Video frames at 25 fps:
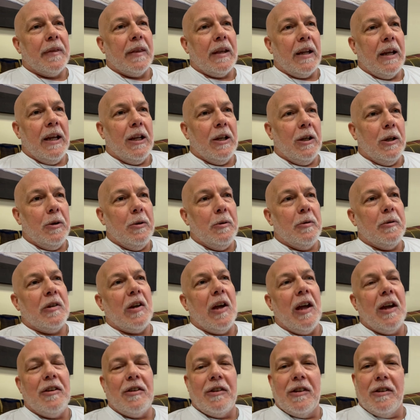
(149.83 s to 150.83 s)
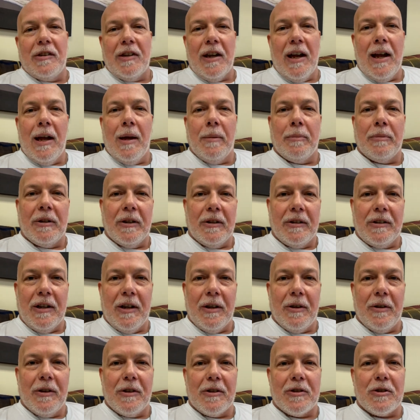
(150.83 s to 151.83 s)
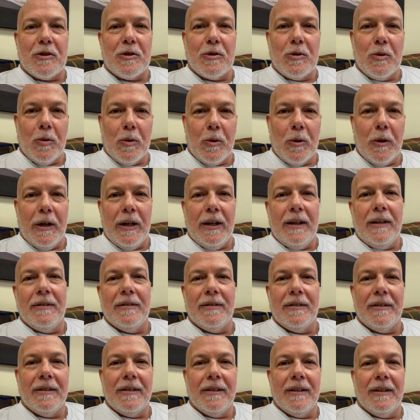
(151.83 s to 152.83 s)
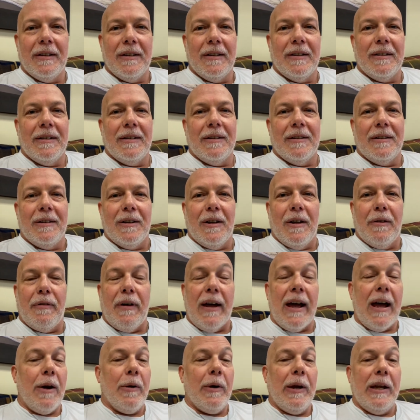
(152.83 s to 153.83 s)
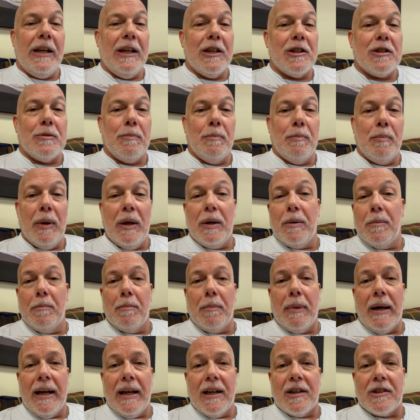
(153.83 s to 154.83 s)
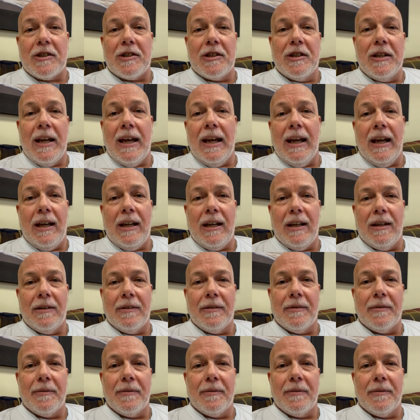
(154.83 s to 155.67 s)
and Luke takes the time to tell the story of how he gets bitten by a snake